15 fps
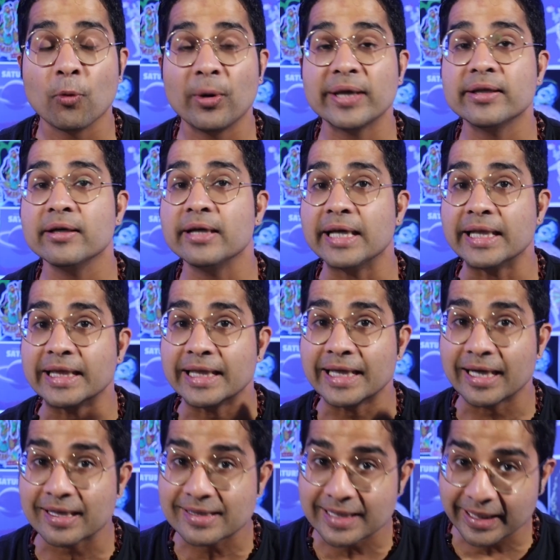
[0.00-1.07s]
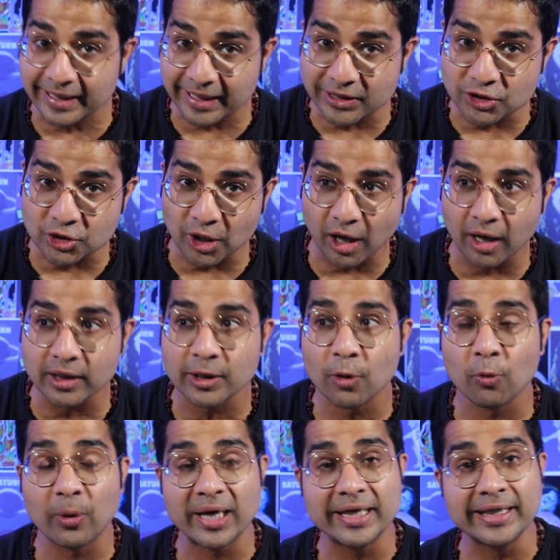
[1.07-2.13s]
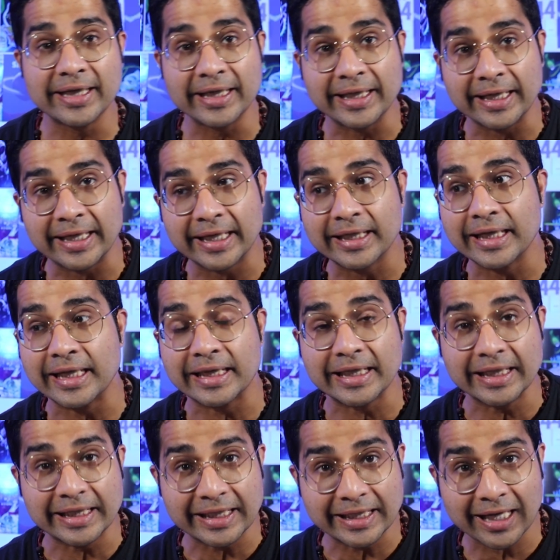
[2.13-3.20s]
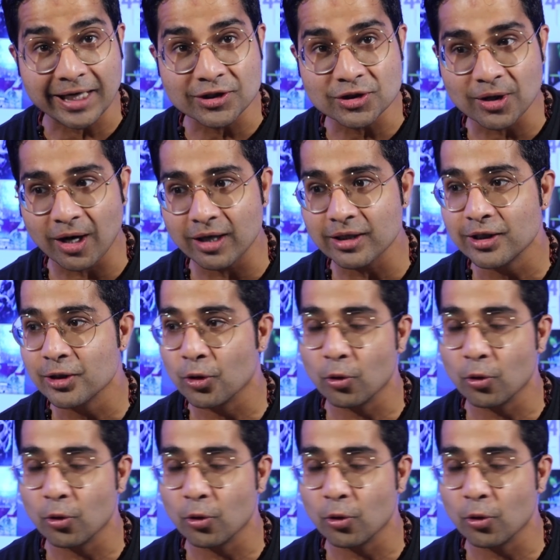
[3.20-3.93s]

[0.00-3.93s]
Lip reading: whether in the ascendant chart, validating it in the D9 chart,